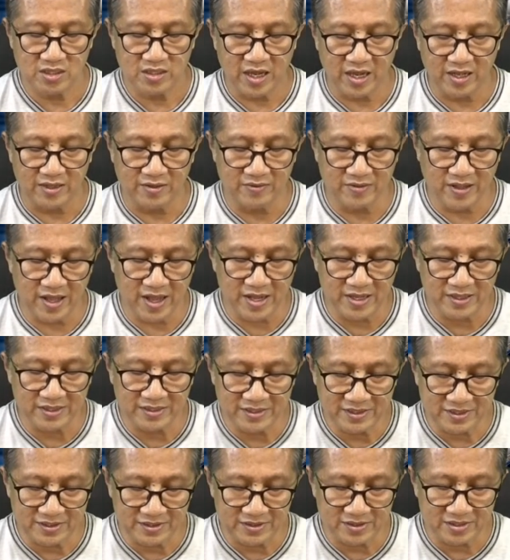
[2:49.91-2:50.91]
and they,
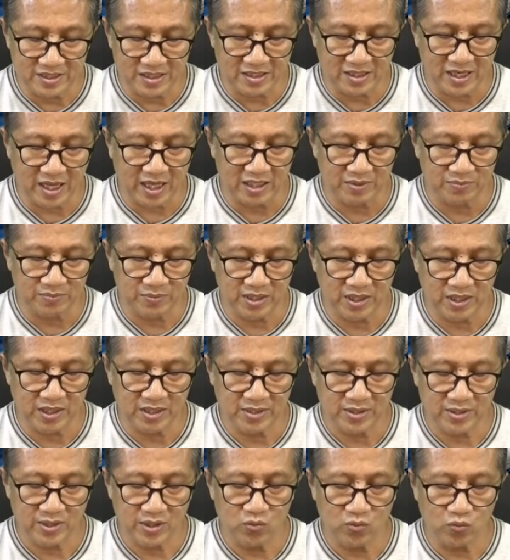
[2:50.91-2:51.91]
guilty like me,
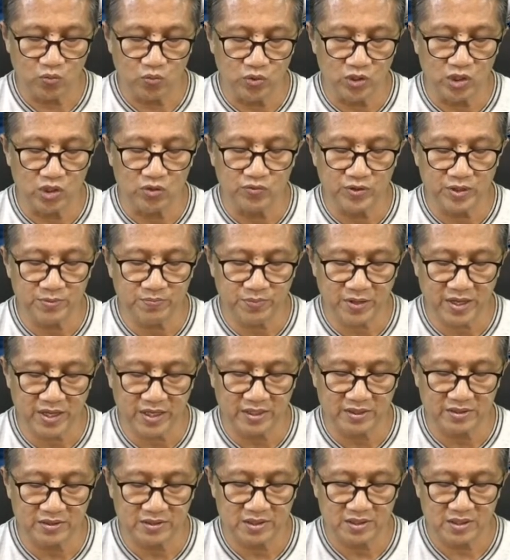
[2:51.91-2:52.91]
will
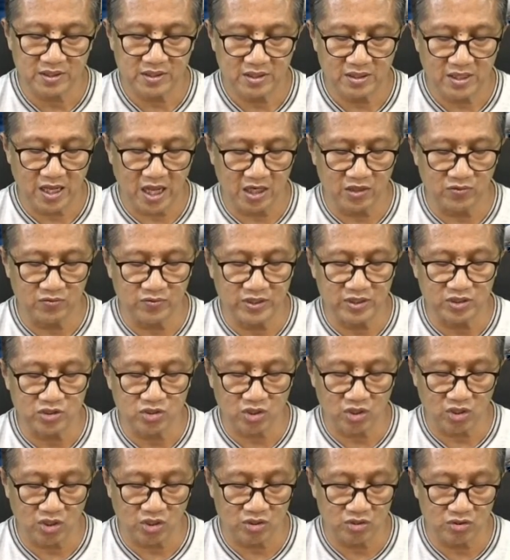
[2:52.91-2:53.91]
repent and
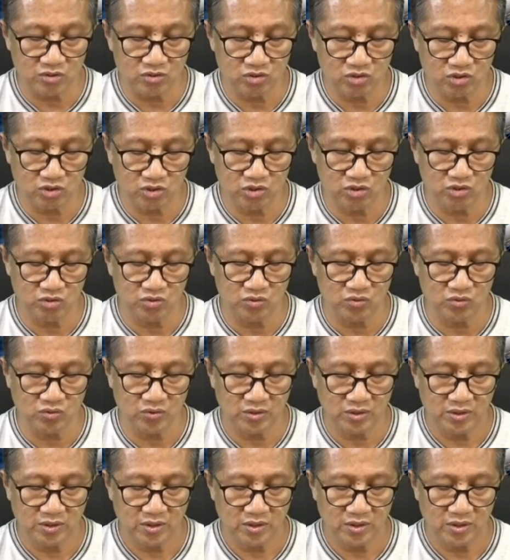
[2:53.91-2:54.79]
return to you.